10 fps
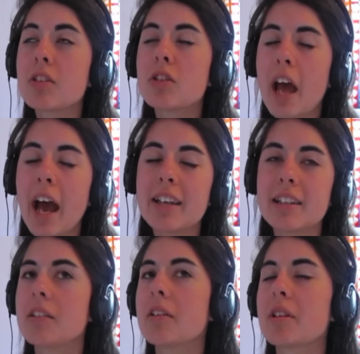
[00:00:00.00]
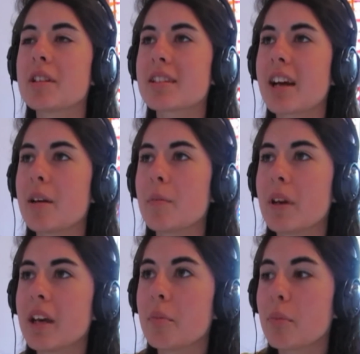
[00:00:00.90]
had downloaded Skype,
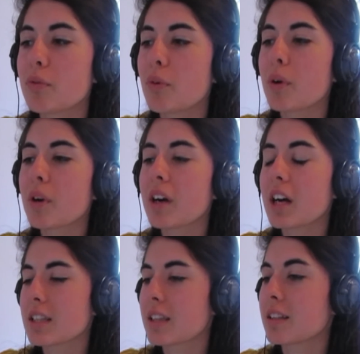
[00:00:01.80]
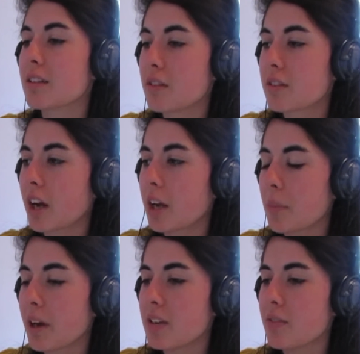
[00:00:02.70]
and before the Skype
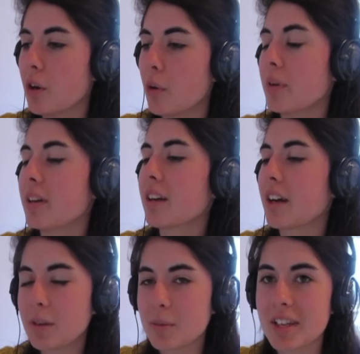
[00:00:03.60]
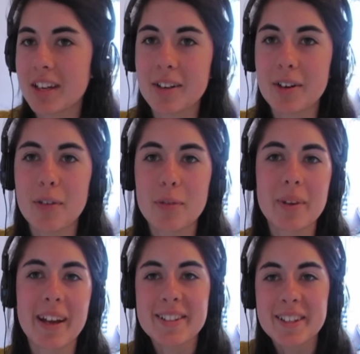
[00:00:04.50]
had even opened, I was getting a call from Cassie.